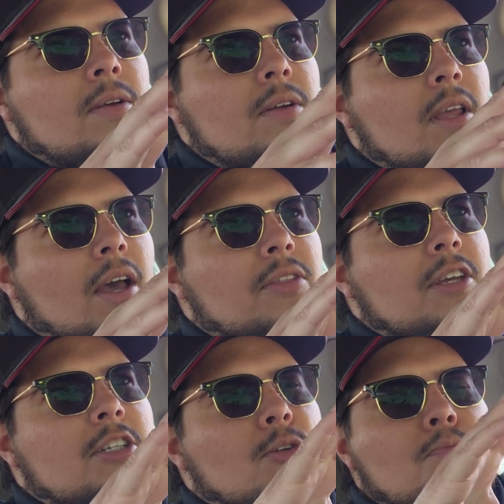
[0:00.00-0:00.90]
Yeah, I
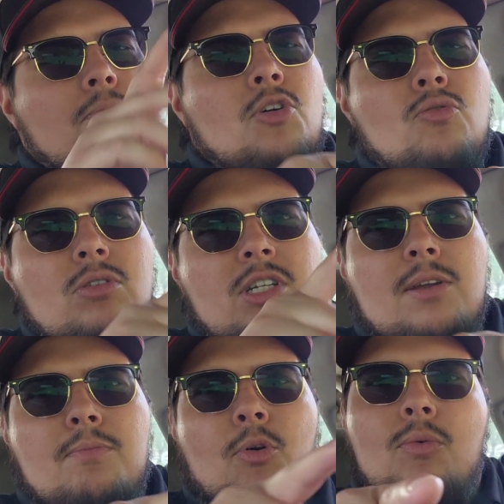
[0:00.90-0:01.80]
think it's a moon
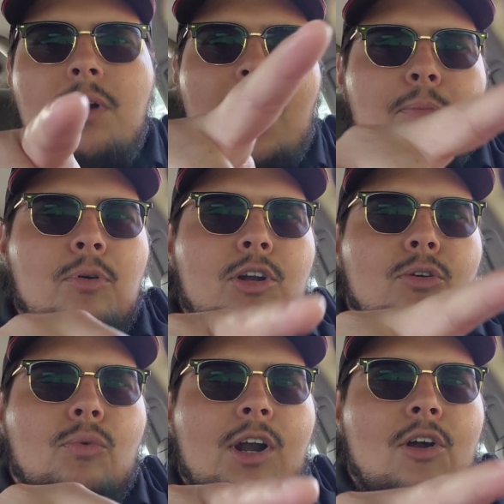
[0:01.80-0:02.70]
symbol. I'll put it
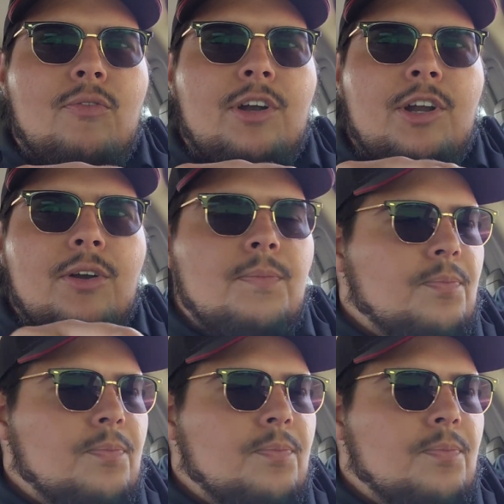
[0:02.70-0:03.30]
right over here.